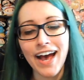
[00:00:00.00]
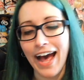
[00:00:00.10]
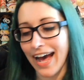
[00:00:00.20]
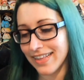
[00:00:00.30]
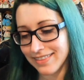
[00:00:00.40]

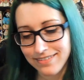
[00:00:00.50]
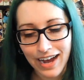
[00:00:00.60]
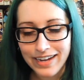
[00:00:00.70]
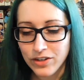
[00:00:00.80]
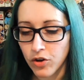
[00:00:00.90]
And
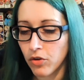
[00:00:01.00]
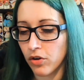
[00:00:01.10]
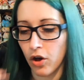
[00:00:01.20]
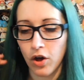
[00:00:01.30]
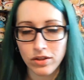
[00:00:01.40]
Kaido
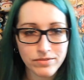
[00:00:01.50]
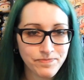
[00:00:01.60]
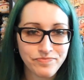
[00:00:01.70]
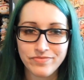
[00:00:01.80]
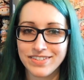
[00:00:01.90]
got
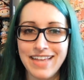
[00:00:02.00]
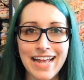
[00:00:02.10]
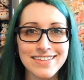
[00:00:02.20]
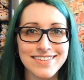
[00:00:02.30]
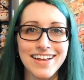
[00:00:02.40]

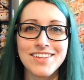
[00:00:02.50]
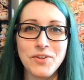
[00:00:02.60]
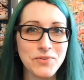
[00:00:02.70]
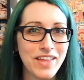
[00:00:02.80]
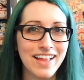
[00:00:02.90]
sent
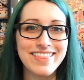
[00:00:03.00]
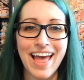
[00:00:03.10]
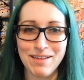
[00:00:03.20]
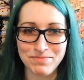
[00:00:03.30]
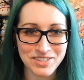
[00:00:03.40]
to the
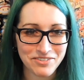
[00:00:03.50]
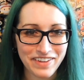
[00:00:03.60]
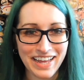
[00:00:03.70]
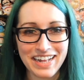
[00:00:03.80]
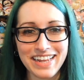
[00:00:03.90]
depths of
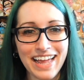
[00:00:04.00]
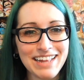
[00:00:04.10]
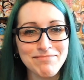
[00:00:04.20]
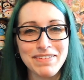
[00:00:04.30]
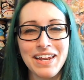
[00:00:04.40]
hell
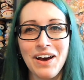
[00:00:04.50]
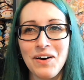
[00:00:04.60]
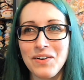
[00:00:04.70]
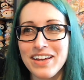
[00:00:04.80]
and below.